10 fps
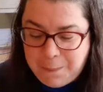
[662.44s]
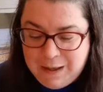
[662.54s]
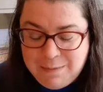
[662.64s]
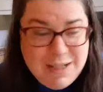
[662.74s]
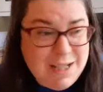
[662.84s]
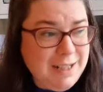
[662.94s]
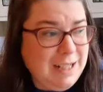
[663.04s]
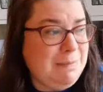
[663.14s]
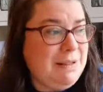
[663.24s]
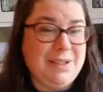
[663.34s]
I'm telling
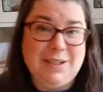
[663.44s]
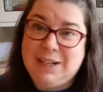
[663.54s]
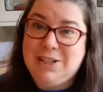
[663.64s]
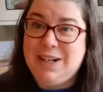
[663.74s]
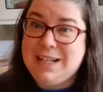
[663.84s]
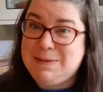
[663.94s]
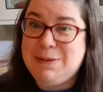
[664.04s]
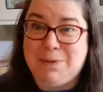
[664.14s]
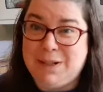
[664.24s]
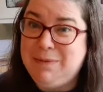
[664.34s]
you, Mother Nature has
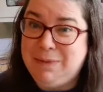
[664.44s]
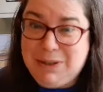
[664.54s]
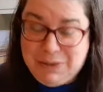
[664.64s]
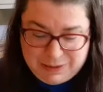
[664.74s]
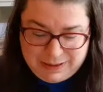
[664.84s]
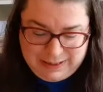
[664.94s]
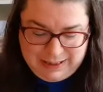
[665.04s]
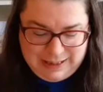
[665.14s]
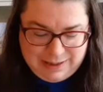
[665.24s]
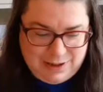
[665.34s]
been really rude.
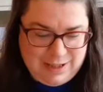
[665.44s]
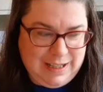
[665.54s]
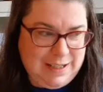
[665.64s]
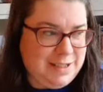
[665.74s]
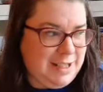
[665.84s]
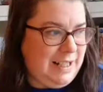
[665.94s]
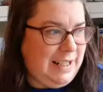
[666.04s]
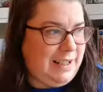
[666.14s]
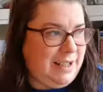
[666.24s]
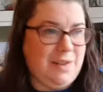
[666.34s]
Yeah, she needs to,
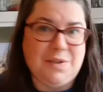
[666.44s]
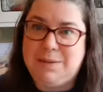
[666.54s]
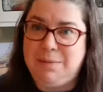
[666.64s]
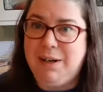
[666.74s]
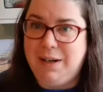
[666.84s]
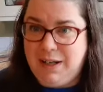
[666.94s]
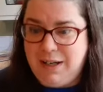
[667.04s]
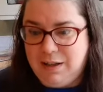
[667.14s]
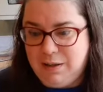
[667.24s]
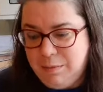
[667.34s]
like, you know, smarten
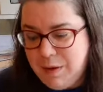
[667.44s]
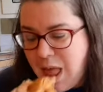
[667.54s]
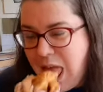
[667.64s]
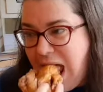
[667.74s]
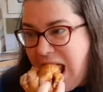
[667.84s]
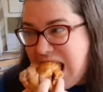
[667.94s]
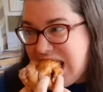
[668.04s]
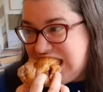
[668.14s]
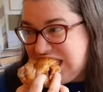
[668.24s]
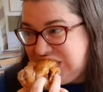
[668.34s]
up.
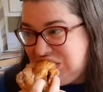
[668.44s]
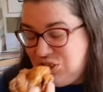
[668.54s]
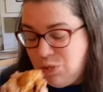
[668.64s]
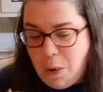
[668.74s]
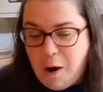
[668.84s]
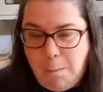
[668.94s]
Mm hmm